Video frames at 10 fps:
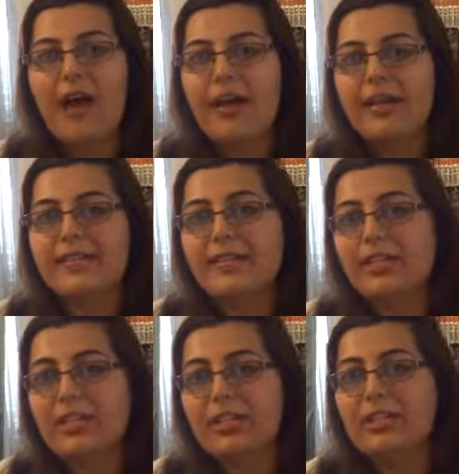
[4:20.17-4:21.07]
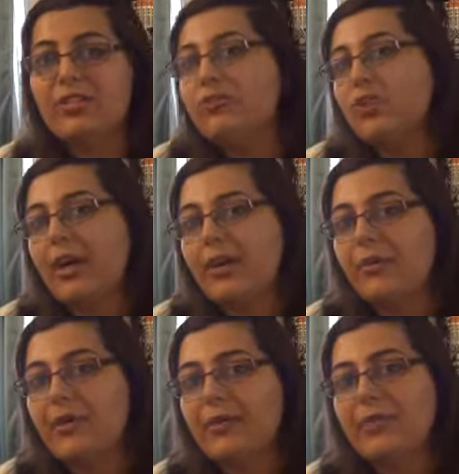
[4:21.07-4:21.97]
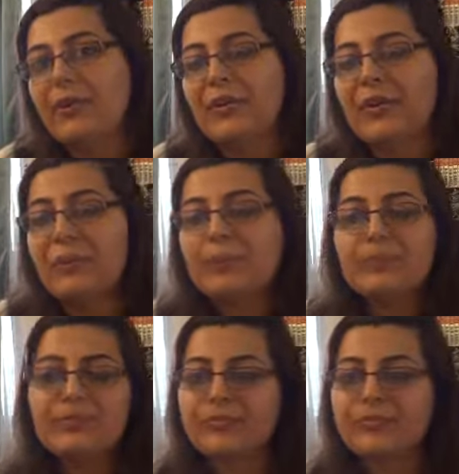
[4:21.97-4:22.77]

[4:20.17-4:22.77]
I suggest you try to wear kimono.